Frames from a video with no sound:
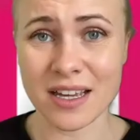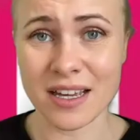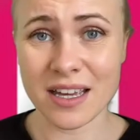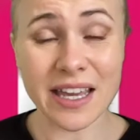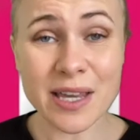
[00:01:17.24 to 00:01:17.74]

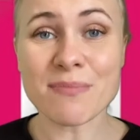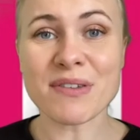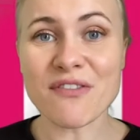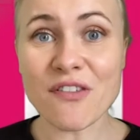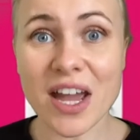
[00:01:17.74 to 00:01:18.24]
It can be
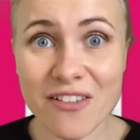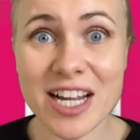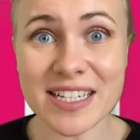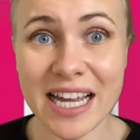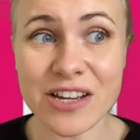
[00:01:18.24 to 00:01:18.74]
very
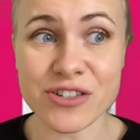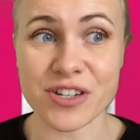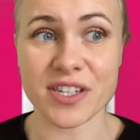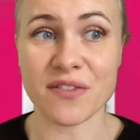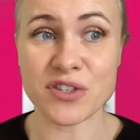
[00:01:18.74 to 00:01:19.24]
dangerous
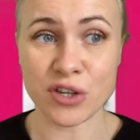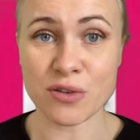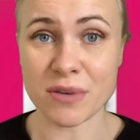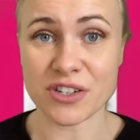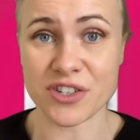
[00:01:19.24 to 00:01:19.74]
if too
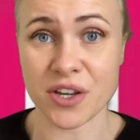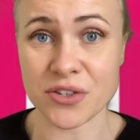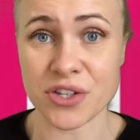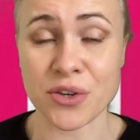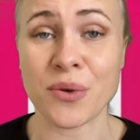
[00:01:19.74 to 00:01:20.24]
much
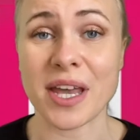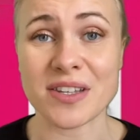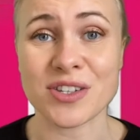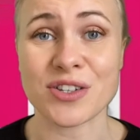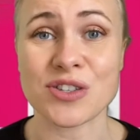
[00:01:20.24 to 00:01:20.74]
CO2 is
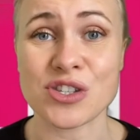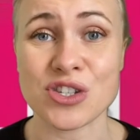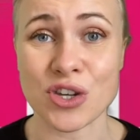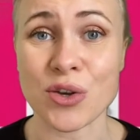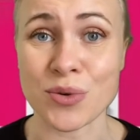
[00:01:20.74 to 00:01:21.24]

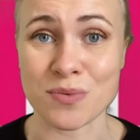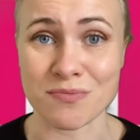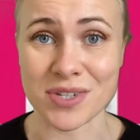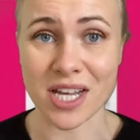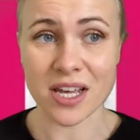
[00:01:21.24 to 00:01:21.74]

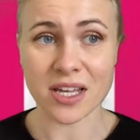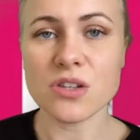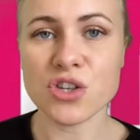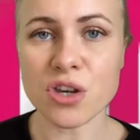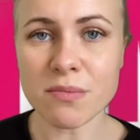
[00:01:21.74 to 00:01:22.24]
consumed.
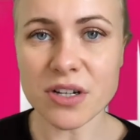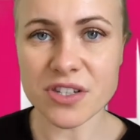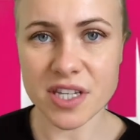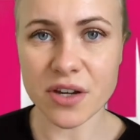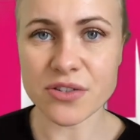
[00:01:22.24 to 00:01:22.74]
Too much
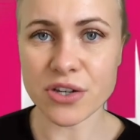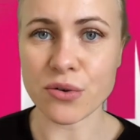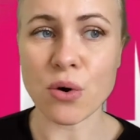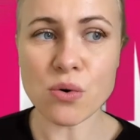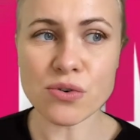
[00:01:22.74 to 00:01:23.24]
CO2
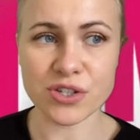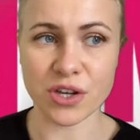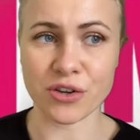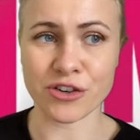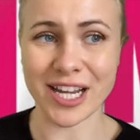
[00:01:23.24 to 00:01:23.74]
also
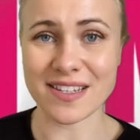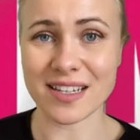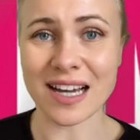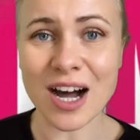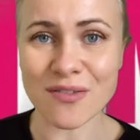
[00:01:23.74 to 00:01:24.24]
creates a
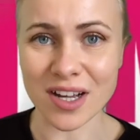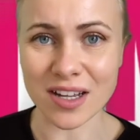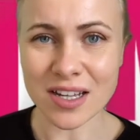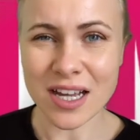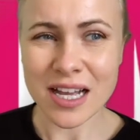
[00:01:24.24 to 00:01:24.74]
cover
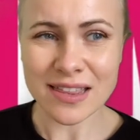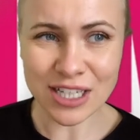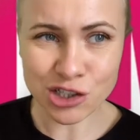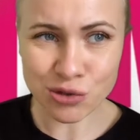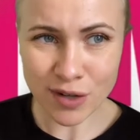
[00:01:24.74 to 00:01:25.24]
that
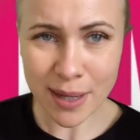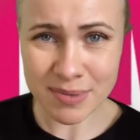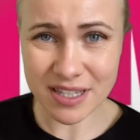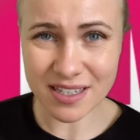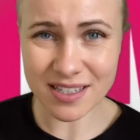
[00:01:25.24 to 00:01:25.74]
traps
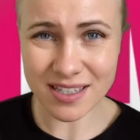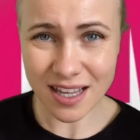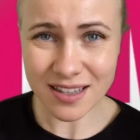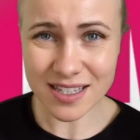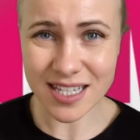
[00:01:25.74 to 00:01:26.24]
the
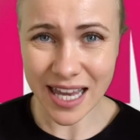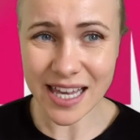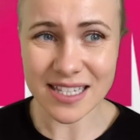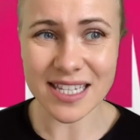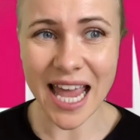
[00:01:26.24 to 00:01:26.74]
sun's
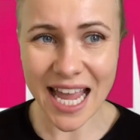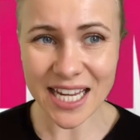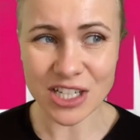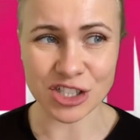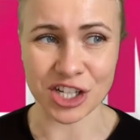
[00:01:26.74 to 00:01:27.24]
heat's
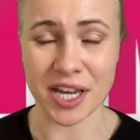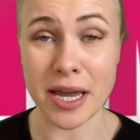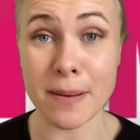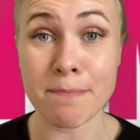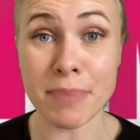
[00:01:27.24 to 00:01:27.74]
energy in a
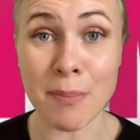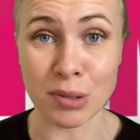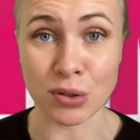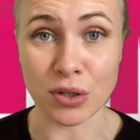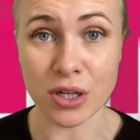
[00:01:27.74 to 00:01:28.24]

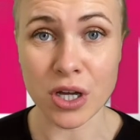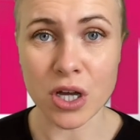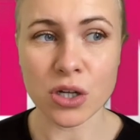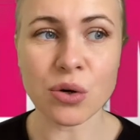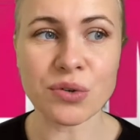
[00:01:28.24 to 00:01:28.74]
bubble
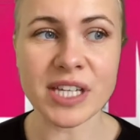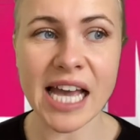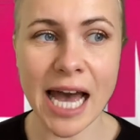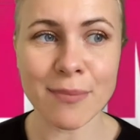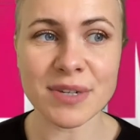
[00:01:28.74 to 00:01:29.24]
called the
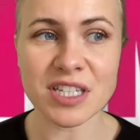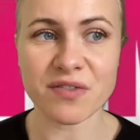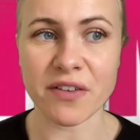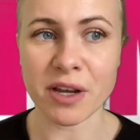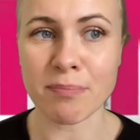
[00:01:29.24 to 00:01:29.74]

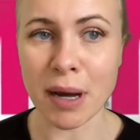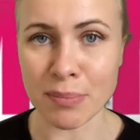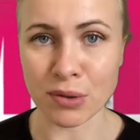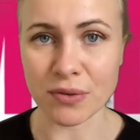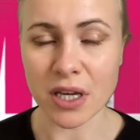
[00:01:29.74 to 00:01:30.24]
atmospheric
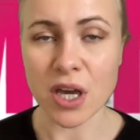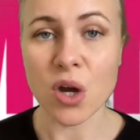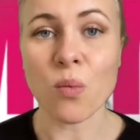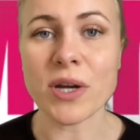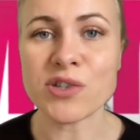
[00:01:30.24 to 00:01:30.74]
bubble,
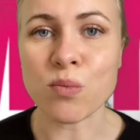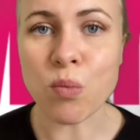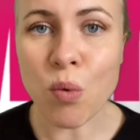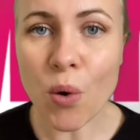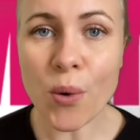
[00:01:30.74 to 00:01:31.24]
which
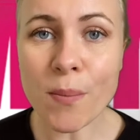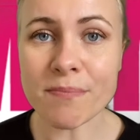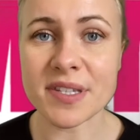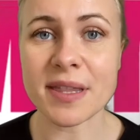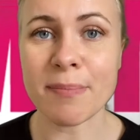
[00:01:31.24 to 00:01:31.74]

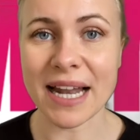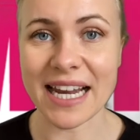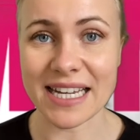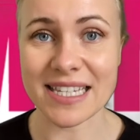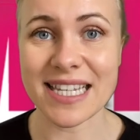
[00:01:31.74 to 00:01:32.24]
warms the
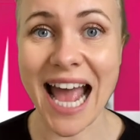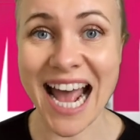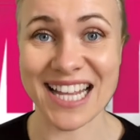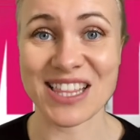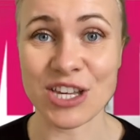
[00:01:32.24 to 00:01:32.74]
planets
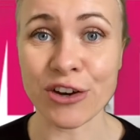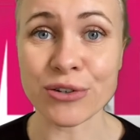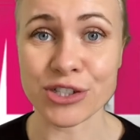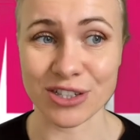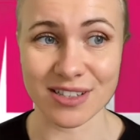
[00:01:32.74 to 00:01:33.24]
and the
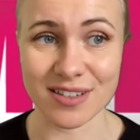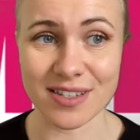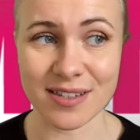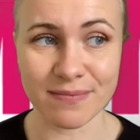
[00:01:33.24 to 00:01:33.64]
oceans.